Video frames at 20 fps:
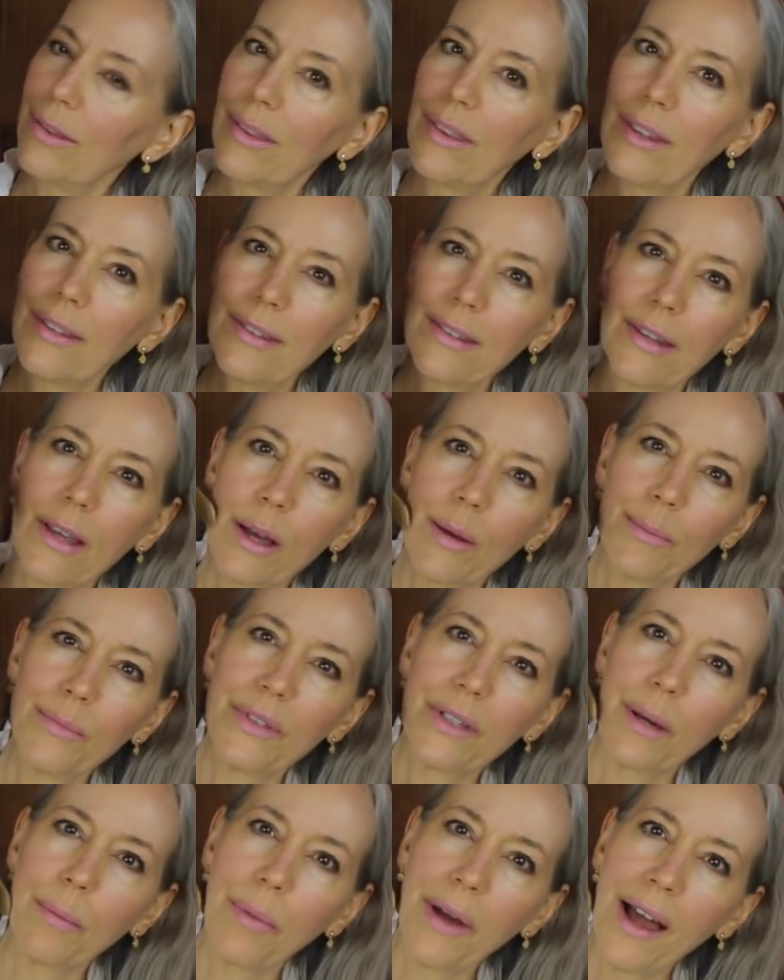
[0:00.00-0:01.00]
this
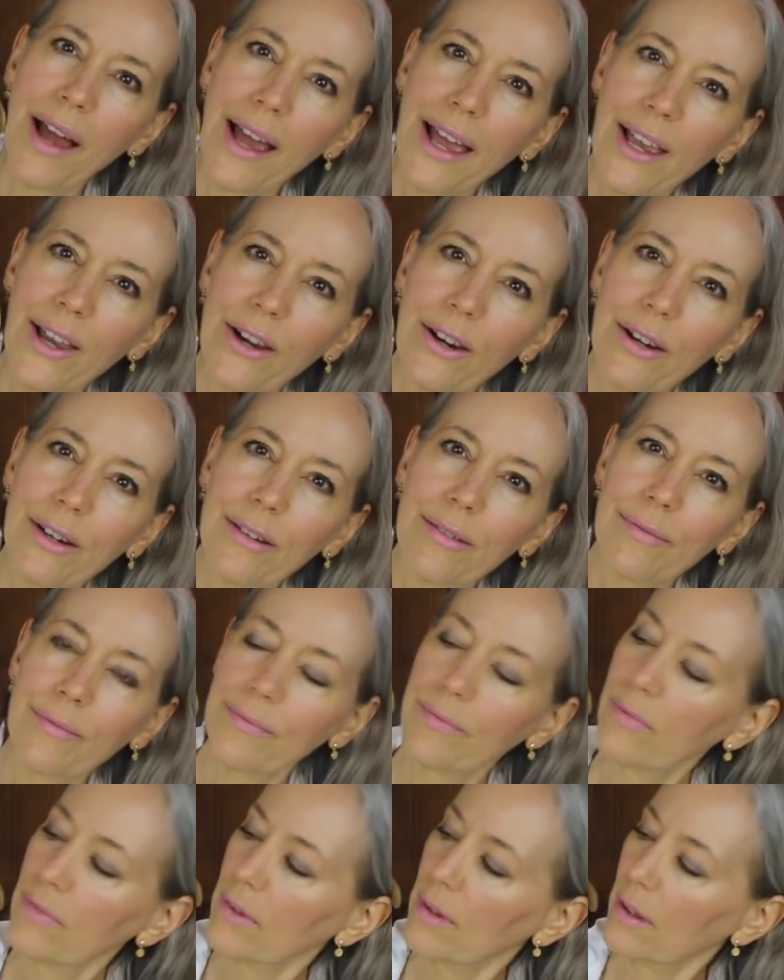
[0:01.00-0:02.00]
comes up higher
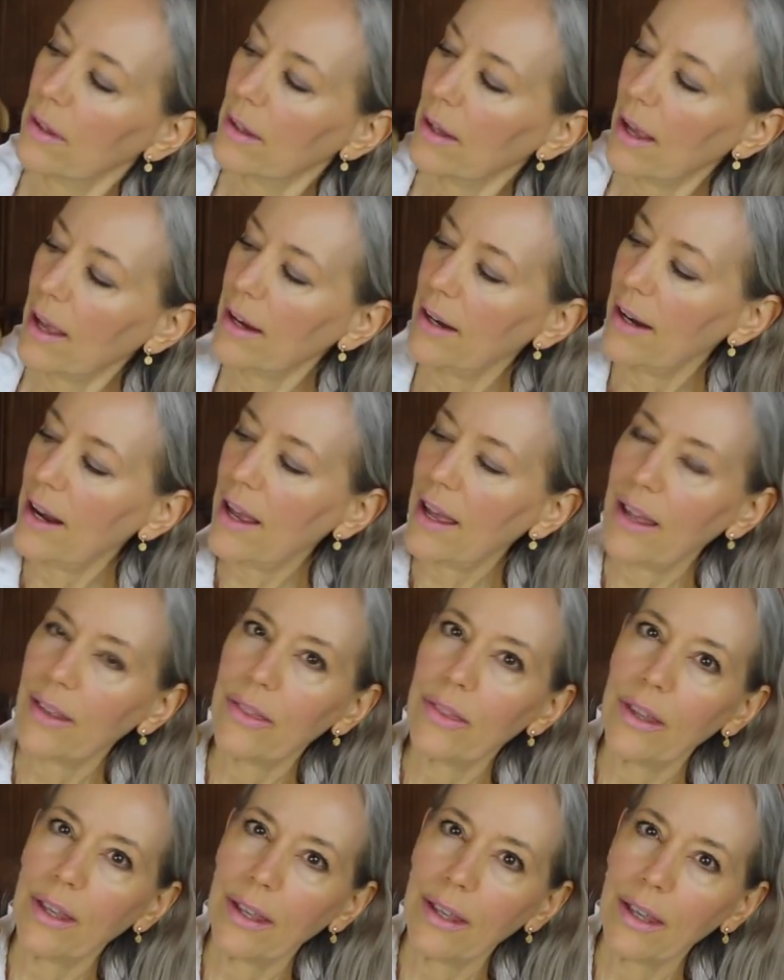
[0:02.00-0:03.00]
and it
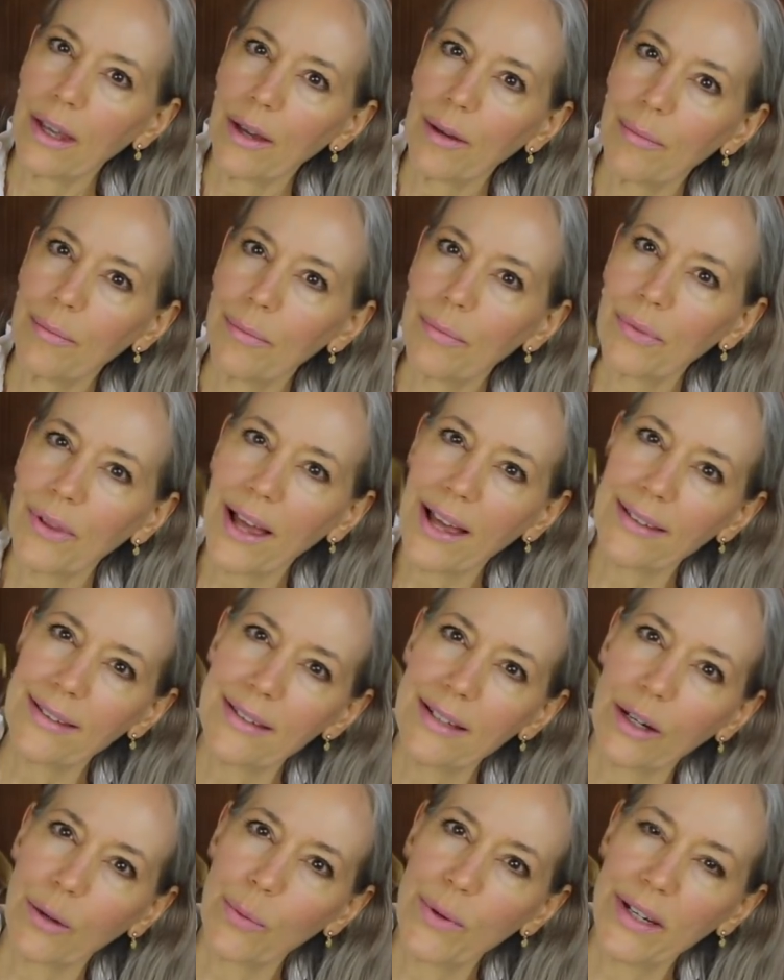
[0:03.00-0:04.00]
had the um,
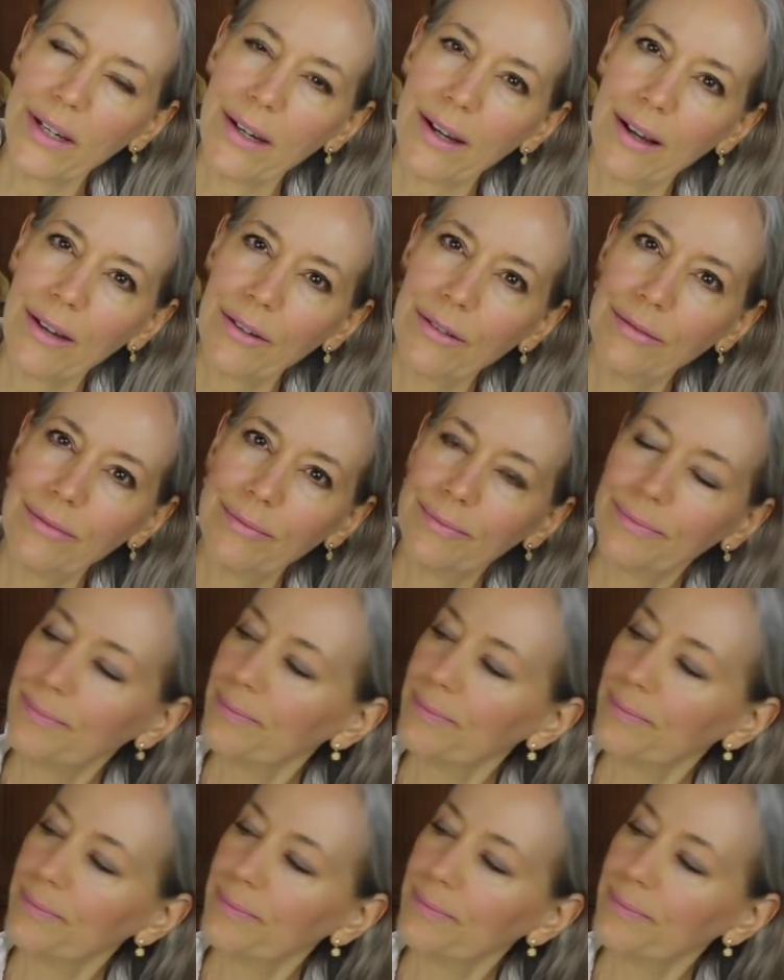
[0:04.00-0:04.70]
plastic window.